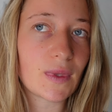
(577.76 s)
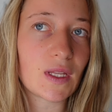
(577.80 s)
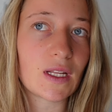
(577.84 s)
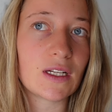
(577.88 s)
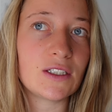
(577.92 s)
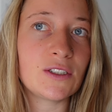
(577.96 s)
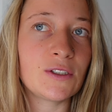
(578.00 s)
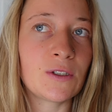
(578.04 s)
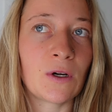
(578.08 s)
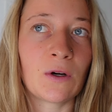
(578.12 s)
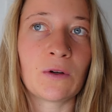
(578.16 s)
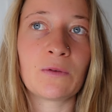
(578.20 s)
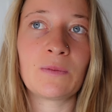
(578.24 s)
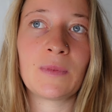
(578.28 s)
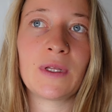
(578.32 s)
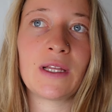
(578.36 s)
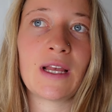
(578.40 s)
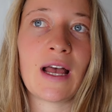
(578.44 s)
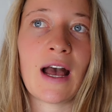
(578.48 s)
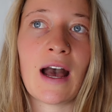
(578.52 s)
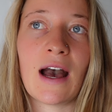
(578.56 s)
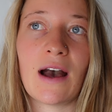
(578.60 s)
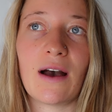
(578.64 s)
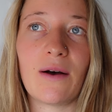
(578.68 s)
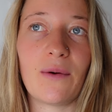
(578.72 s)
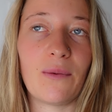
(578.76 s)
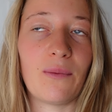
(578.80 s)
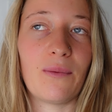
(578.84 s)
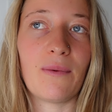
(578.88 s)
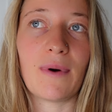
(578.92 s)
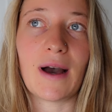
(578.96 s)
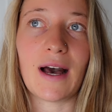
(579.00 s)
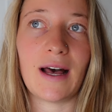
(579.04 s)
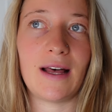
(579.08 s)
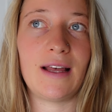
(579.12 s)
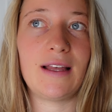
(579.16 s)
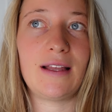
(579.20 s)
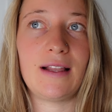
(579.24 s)
showed me how,
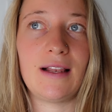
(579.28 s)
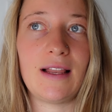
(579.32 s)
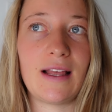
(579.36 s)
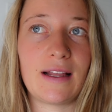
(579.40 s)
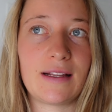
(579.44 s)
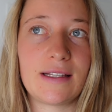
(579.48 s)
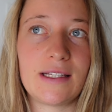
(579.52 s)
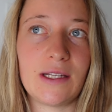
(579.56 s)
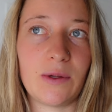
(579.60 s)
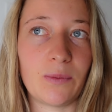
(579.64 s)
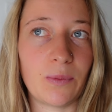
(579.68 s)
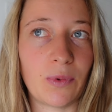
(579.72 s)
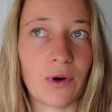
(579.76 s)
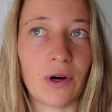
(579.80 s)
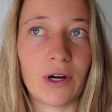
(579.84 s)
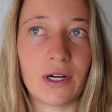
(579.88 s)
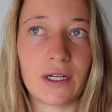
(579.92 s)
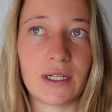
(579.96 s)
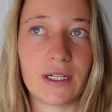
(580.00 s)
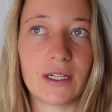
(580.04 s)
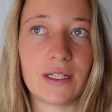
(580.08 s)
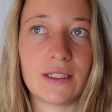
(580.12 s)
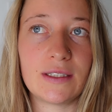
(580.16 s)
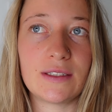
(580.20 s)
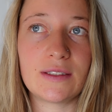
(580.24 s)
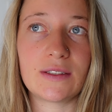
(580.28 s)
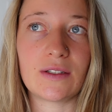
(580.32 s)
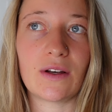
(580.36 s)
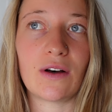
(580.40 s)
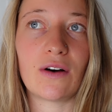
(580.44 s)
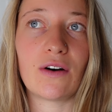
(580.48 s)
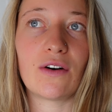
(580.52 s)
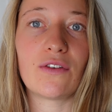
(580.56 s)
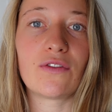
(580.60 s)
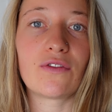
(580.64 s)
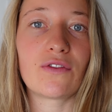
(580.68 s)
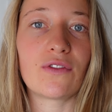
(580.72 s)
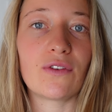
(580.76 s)
why like the importance
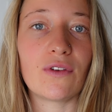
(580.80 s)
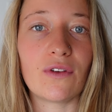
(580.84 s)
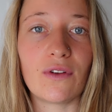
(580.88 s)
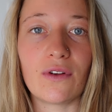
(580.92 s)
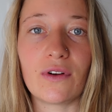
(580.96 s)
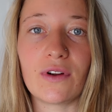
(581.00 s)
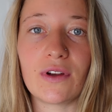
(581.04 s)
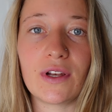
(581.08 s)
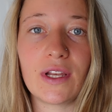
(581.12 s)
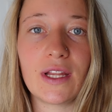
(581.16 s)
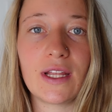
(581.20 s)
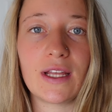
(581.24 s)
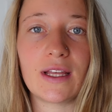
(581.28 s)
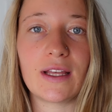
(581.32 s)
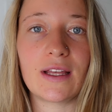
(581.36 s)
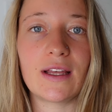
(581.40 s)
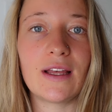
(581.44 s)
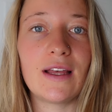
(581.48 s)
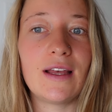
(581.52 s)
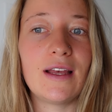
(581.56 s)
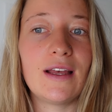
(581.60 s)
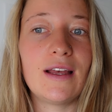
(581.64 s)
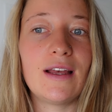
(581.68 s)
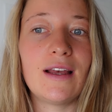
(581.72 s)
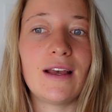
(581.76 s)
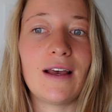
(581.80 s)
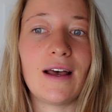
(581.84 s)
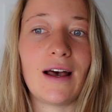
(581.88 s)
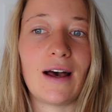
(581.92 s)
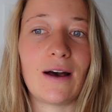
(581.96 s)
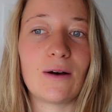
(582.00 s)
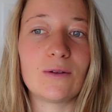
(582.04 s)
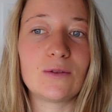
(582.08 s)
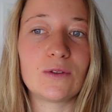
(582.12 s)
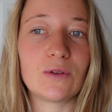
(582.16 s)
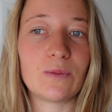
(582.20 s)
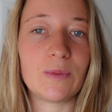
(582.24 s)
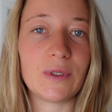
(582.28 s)
of learning
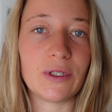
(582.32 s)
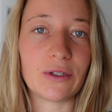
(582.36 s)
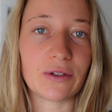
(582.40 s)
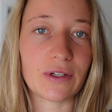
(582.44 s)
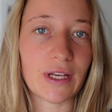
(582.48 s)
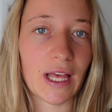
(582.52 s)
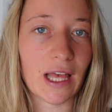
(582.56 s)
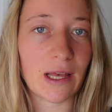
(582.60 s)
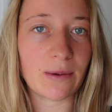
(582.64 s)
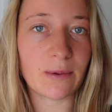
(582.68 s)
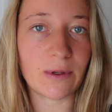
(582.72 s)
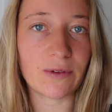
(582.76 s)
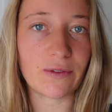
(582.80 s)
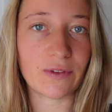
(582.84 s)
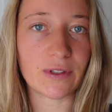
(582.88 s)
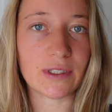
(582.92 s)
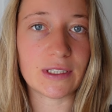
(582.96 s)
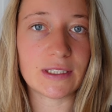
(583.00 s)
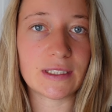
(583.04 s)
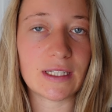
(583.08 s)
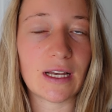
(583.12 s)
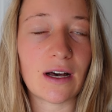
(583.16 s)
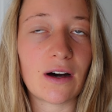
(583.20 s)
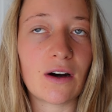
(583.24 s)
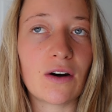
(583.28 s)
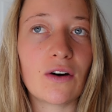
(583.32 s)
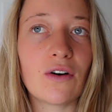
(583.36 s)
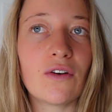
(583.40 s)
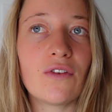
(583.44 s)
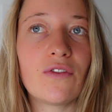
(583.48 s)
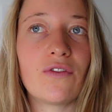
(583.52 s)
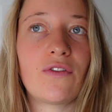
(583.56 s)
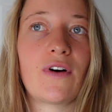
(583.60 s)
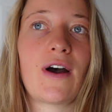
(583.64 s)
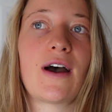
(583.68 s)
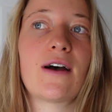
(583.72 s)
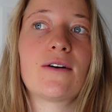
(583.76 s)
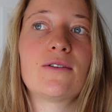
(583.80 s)
how to be okay with
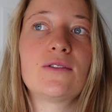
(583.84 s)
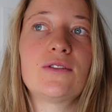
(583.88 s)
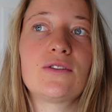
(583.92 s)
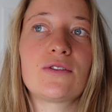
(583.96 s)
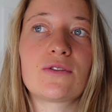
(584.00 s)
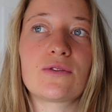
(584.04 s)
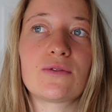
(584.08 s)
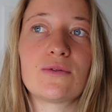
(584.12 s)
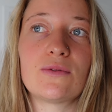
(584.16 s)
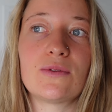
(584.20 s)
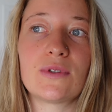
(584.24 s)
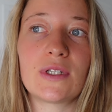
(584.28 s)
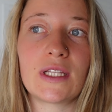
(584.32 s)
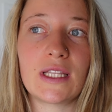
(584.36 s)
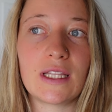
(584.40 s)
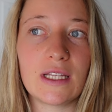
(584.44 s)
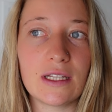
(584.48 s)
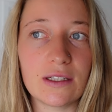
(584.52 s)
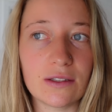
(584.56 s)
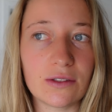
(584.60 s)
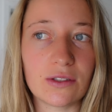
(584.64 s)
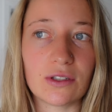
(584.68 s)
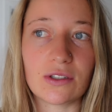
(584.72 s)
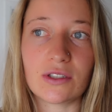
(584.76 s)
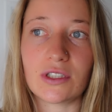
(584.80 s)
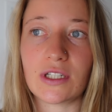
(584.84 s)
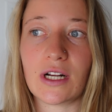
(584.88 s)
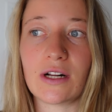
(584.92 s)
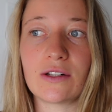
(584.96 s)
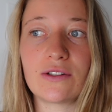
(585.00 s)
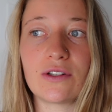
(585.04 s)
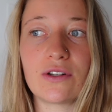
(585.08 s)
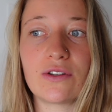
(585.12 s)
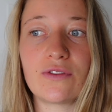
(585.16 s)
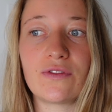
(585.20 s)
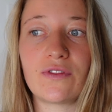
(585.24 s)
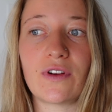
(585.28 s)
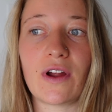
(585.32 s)
yourself, how to heal your
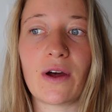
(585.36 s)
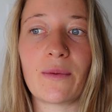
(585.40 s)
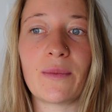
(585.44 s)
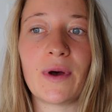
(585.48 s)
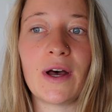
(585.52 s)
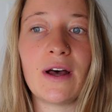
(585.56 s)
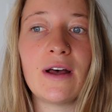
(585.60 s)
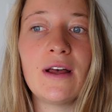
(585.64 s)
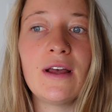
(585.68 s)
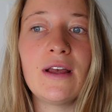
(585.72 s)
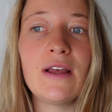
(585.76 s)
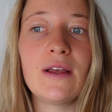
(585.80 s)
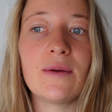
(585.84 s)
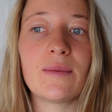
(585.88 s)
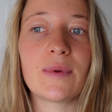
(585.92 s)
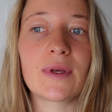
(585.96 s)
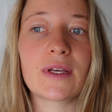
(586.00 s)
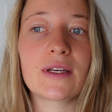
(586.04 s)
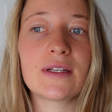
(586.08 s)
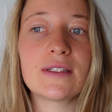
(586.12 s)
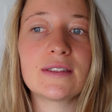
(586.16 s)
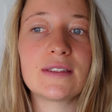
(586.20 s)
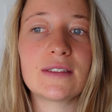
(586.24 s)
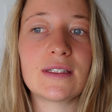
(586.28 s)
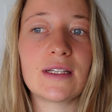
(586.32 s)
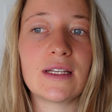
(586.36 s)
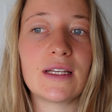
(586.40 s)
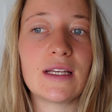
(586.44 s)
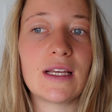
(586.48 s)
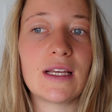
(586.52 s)
childhood trauma. Because